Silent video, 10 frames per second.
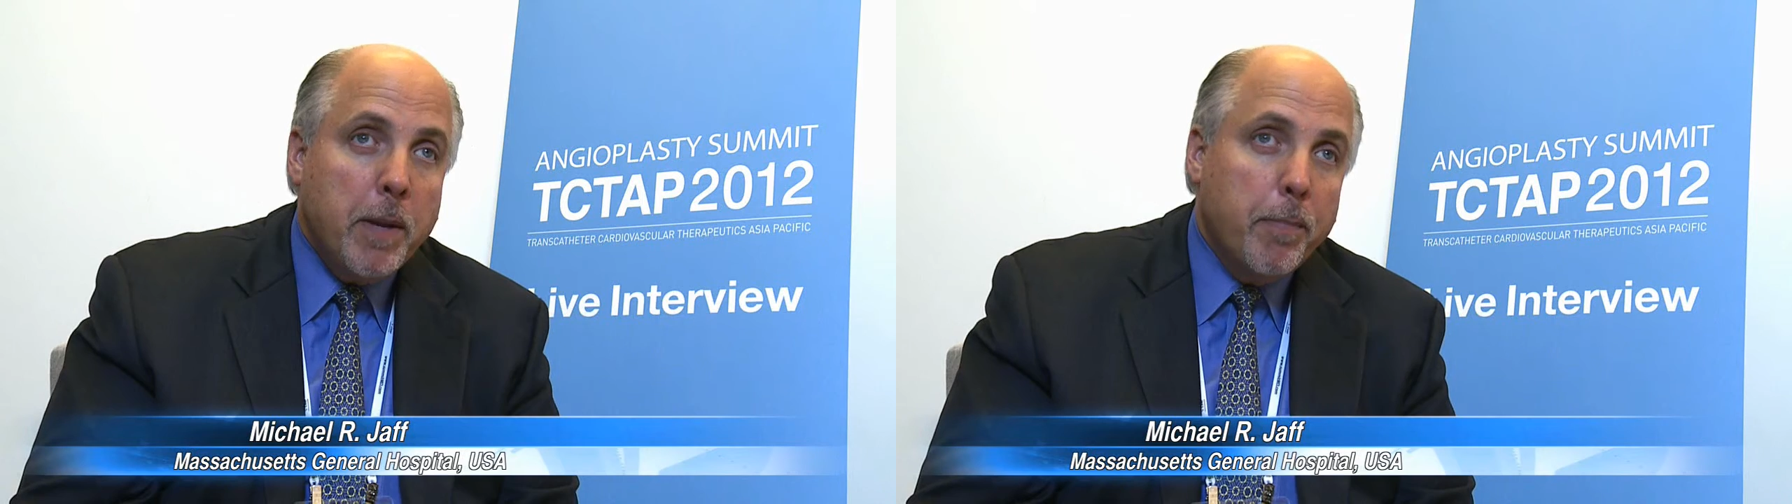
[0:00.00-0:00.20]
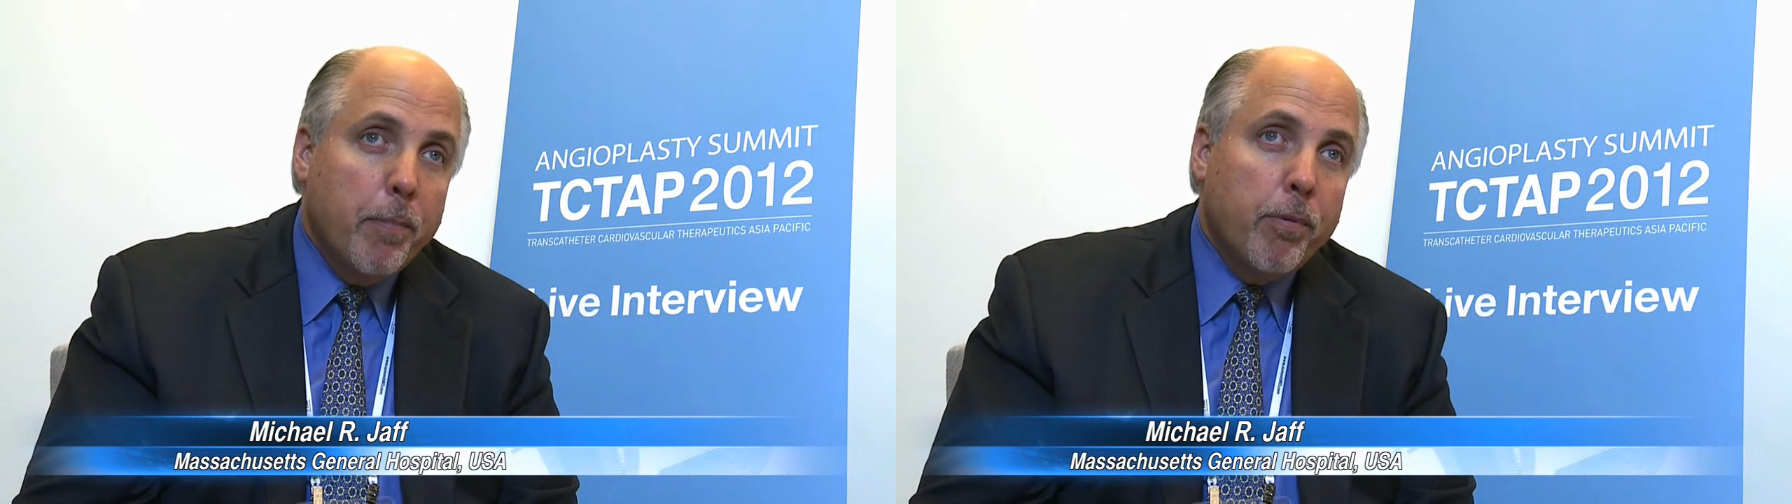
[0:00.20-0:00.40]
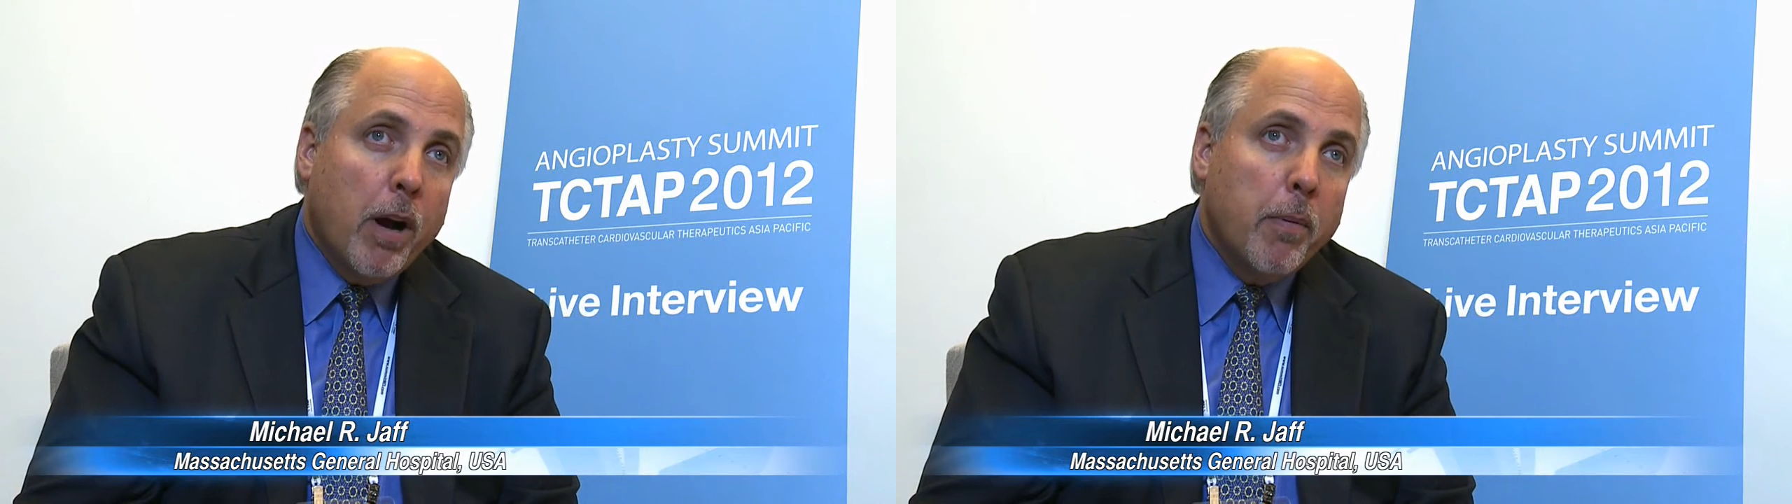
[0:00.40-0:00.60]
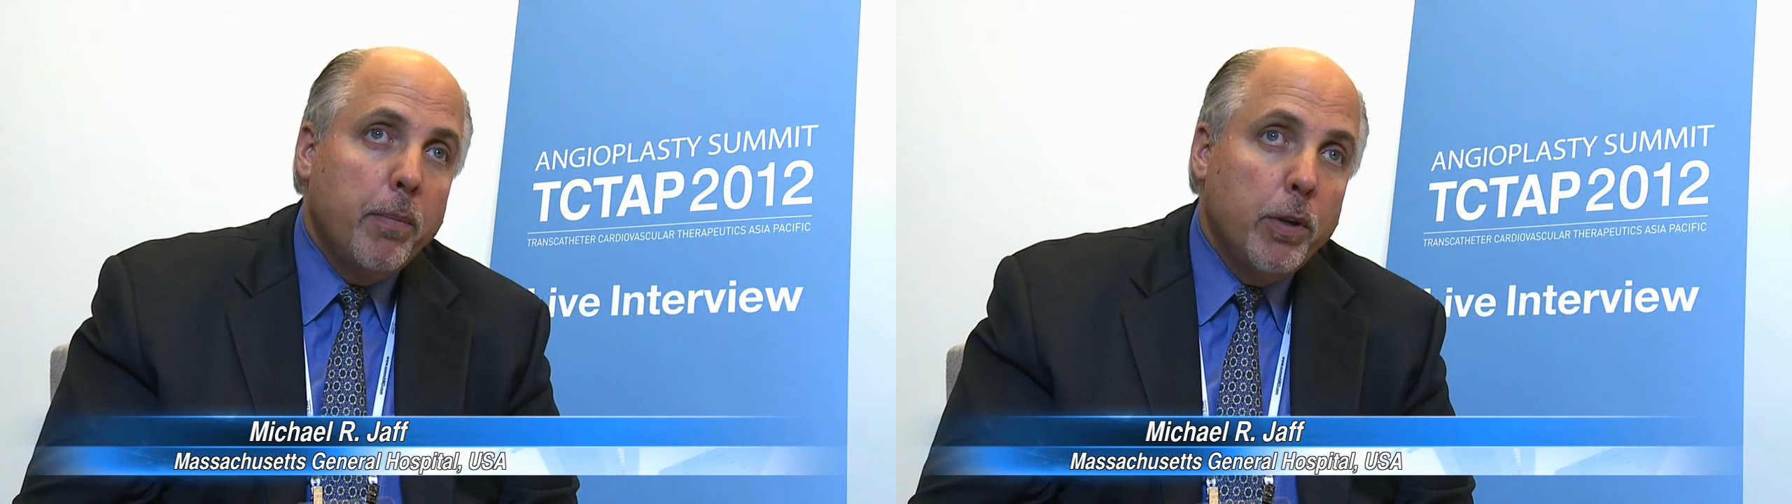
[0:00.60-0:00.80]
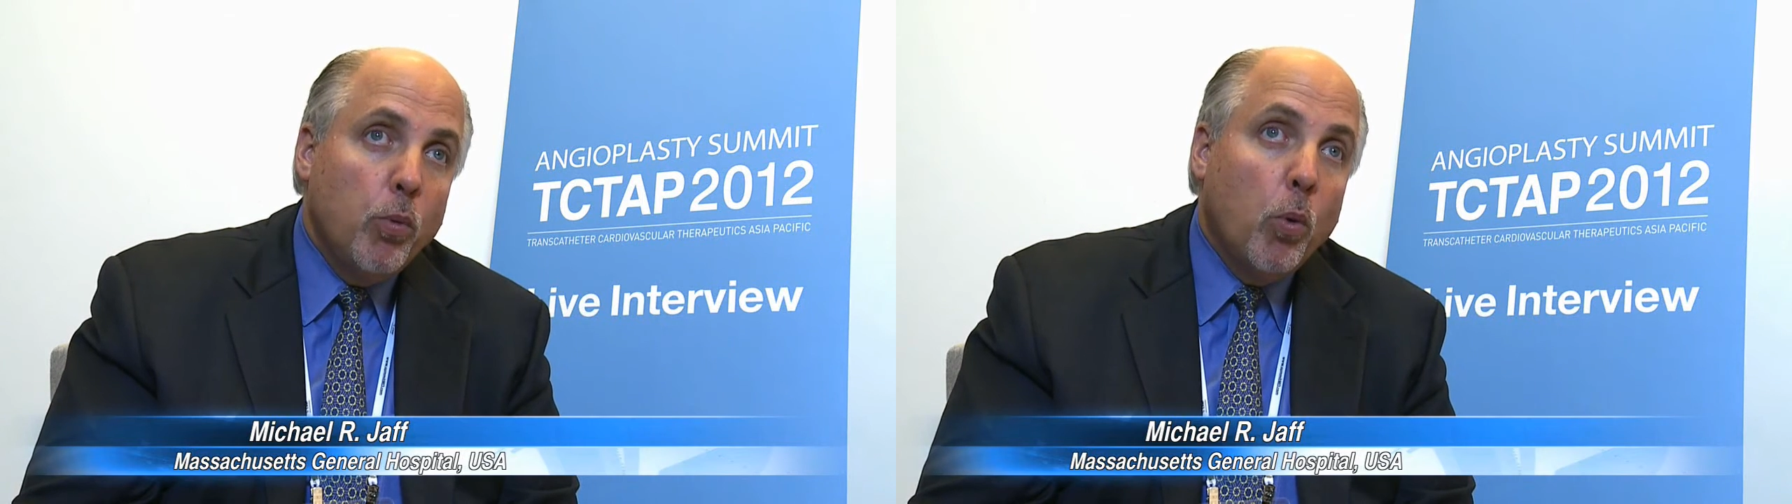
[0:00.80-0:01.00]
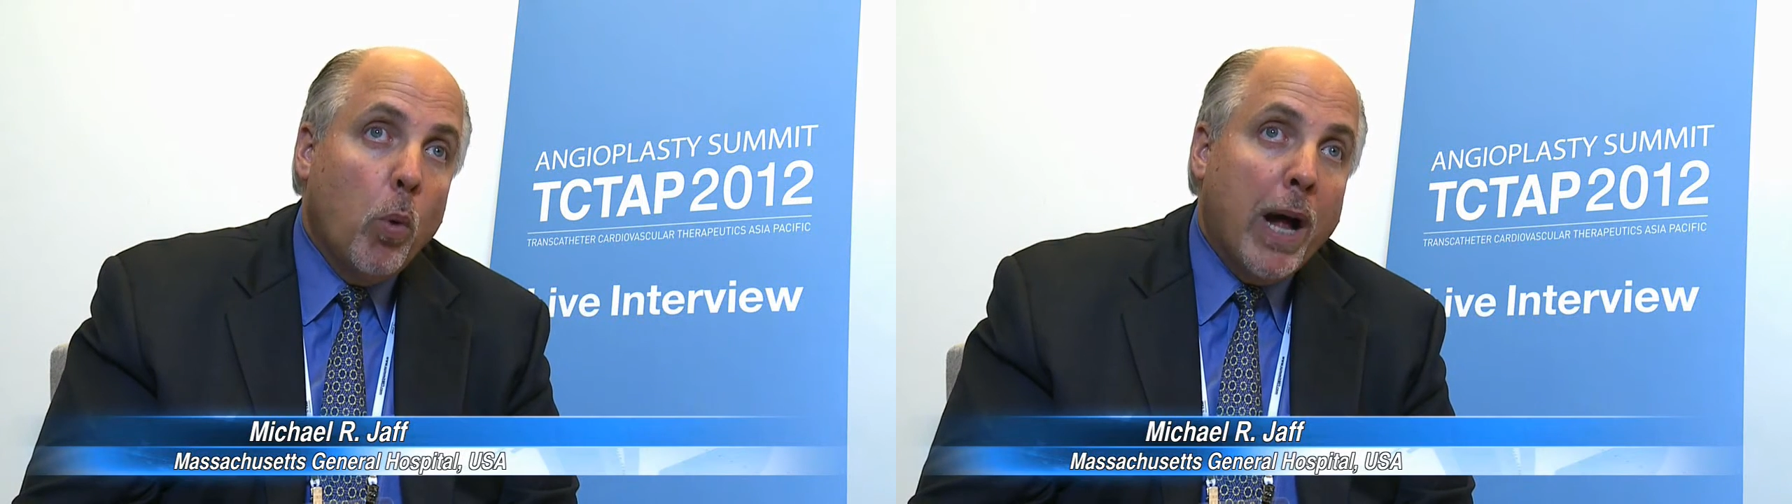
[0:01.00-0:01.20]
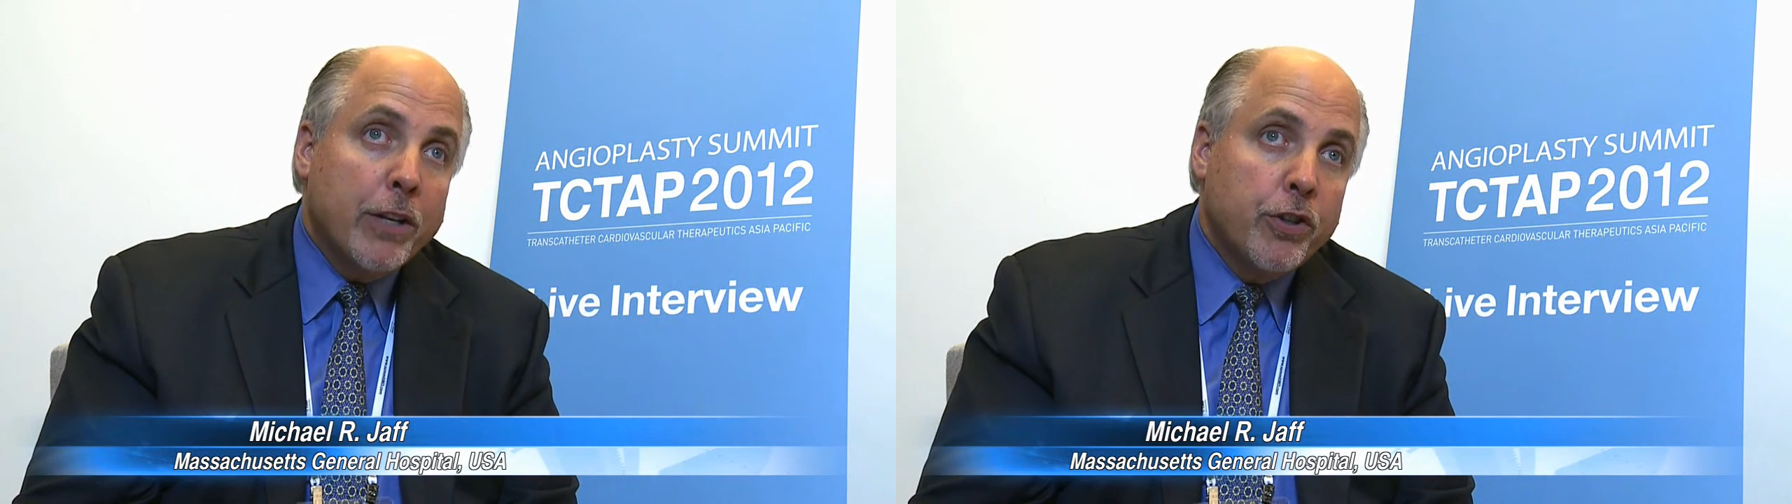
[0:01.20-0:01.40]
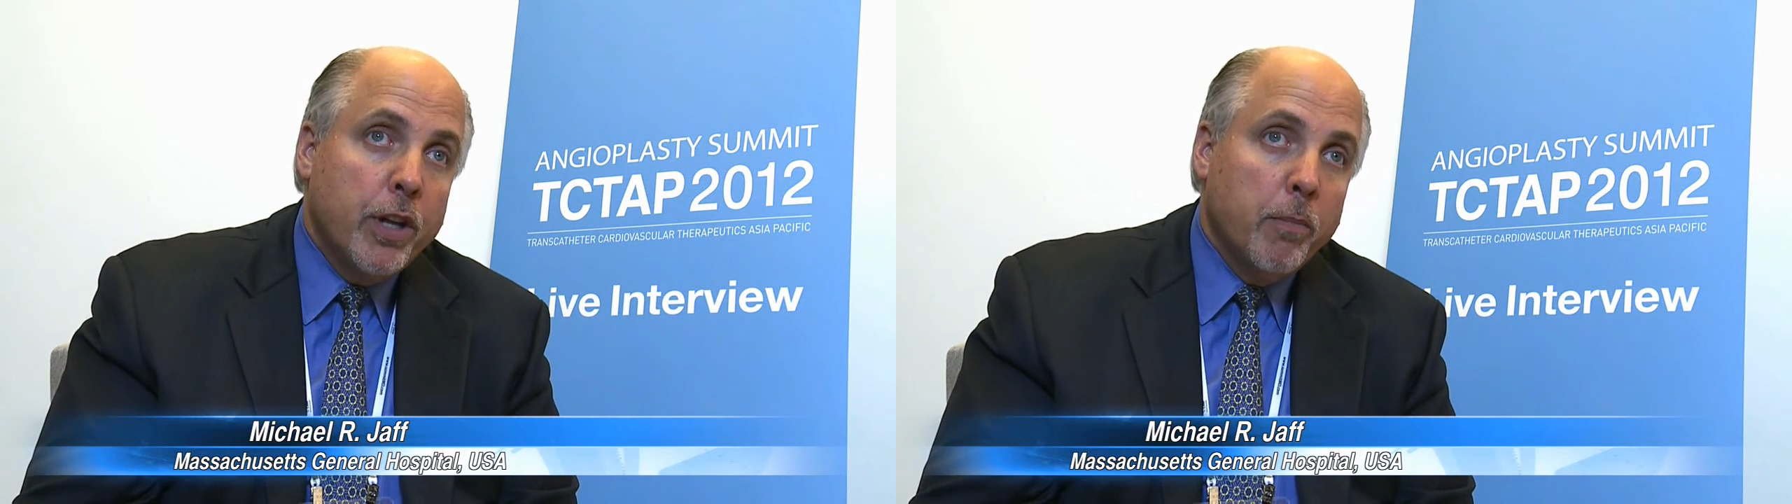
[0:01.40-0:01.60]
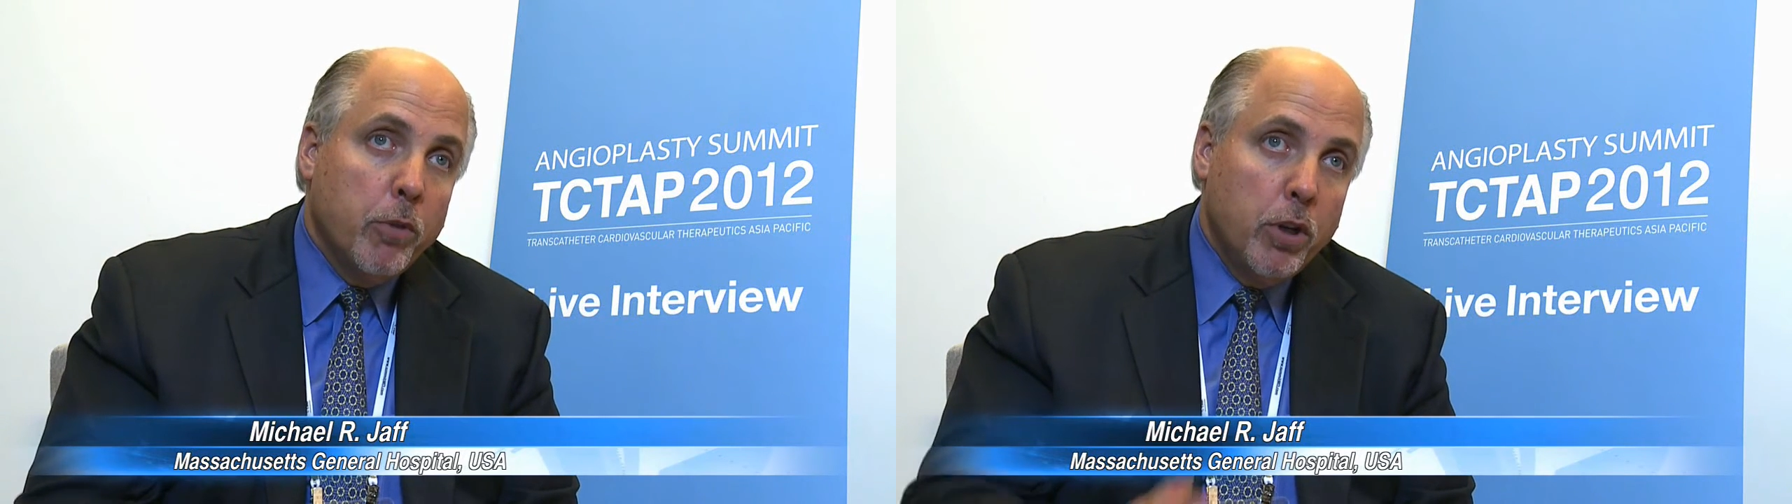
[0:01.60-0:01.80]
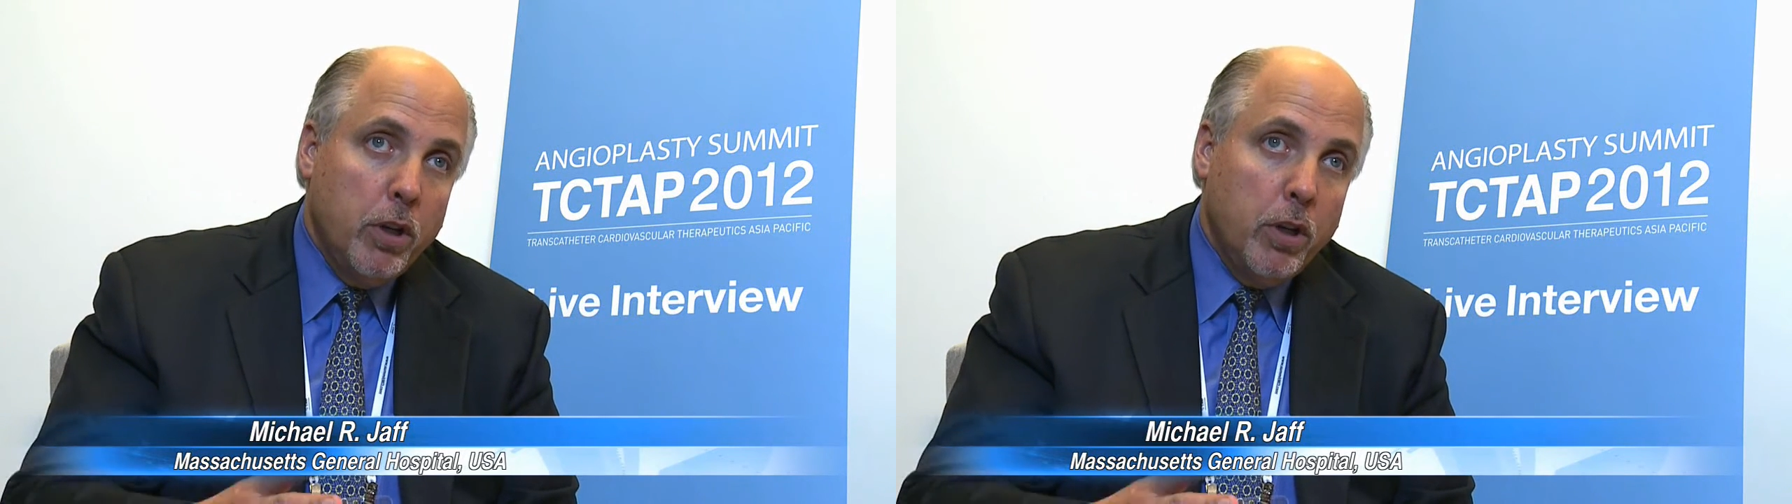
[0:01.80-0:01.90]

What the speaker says: people probably will watch them